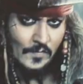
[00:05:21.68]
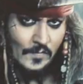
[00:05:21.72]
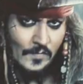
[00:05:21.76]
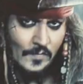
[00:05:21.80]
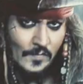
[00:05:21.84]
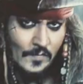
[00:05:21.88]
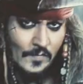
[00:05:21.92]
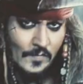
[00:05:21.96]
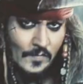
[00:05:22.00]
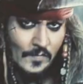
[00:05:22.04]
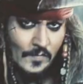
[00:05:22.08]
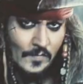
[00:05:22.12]

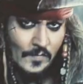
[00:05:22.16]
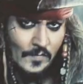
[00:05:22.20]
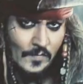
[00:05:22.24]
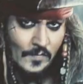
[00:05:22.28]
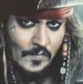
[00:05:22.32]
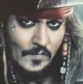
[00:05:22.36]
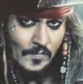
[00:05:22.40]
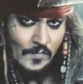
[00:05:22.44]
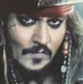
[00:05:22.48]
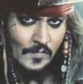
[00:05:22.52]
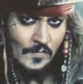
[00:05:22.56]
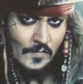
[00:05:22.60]

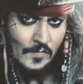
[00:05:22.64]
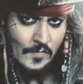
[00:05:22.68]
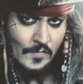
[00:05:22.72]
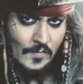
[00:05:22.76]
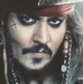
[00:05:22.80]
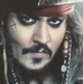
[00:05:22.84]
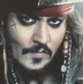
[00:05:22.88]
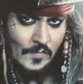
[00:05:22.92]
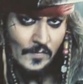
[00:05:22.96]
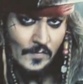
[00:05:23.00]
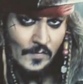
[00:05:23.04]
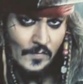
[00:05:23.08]

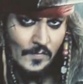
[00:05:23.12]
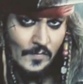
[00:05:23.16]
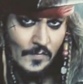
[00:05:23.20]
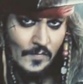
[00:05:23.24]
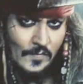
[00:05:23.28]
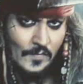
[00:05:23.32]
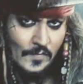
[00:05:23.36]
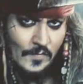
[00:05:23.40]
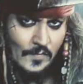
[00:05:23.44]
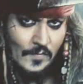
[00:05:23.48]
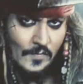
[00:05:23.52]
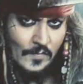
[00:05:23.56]

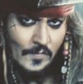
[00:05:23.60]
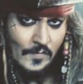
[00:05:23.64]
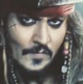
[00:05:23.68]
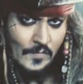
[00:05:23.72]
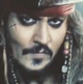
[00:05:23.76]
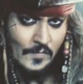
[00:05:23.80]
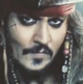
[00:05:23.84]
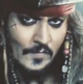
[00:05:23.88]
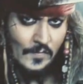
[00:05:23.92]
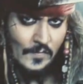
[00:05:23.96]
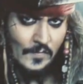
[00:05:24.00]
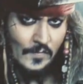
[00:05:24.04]
No words are spoken by the person on screen.